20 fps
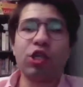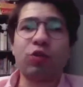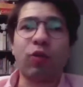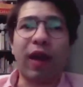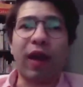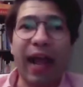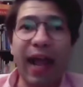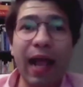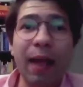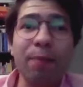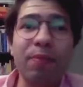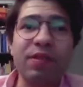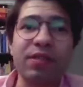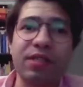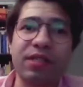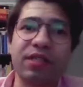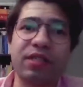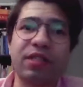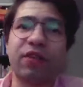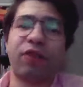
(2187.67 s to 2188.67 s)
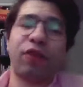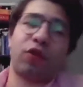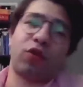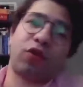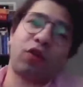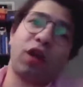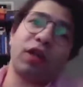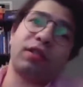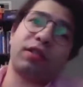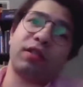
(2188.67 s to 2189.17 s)
So what happens is, is if
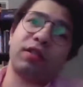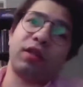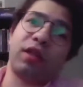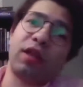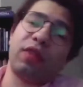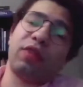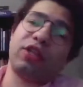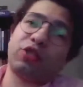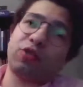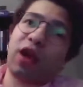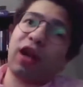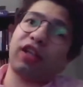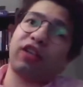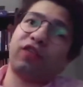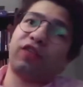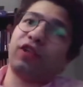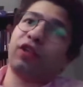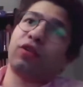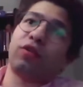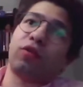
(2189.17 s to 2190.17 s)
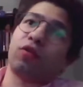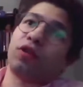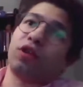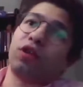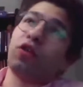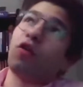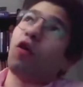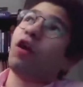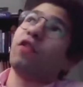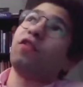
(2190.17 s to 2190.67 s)
you're not in the stratosphere
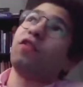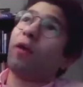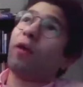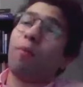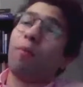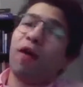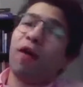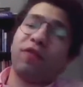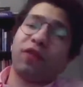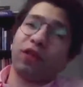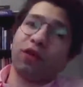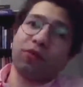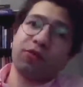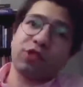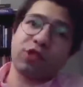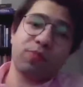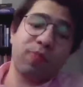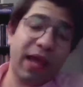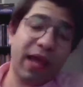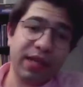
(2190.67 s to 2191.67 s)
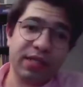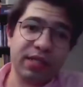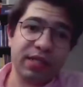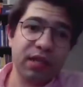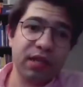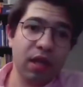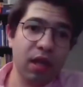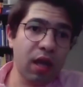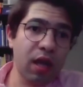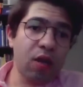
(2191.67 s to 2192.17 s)
or, you know, even above, you know, in
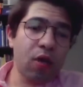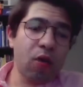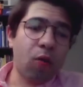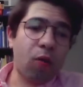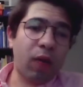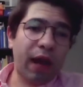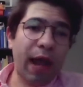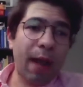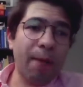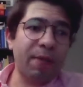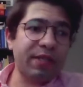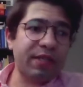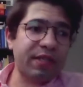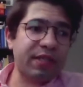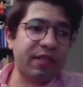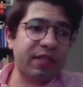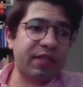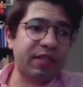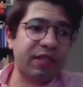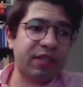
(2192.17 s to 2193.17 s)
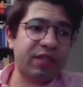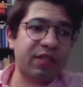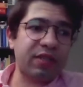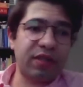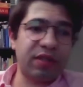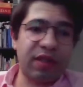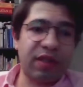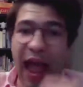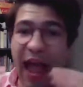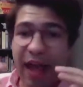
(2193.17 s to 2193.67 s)
space, what happens is, is
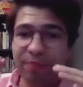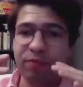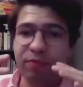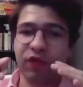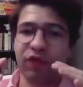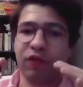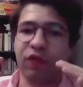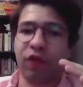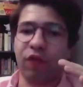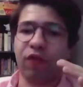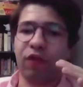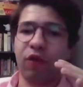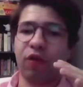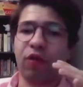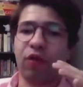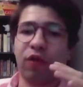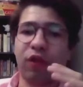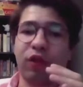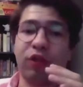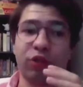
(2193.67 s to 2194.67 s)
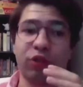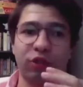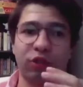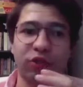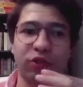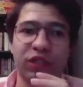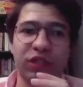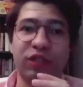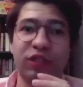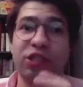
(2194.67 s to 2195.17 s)
this, the atmosphere of the Earth
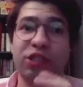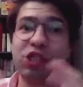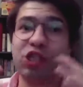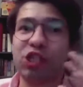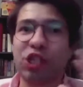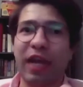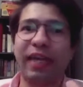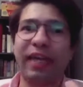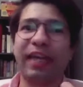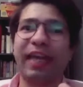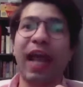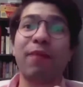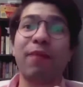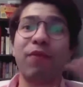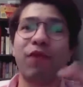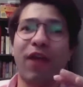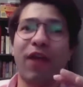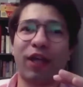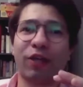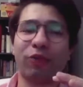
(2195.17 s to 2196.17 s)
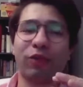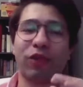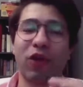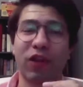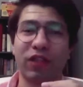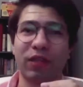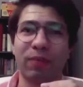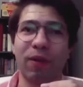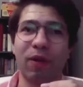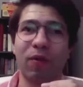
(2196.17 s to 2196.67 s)
introduces the shaky cam effect we
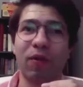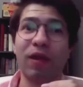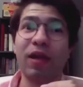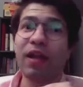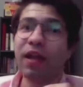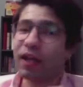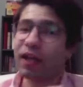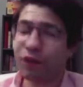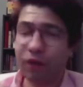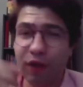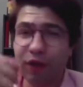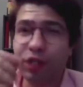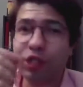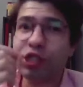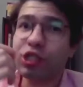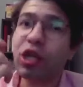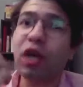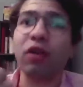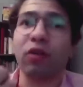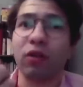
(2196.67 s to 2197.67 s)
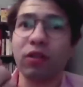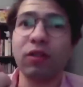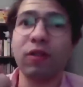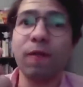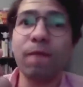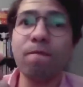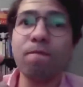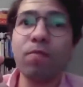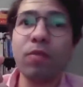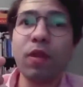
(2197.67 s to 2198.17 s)
talked about. It's very
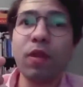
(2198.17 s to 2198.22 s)
subtle,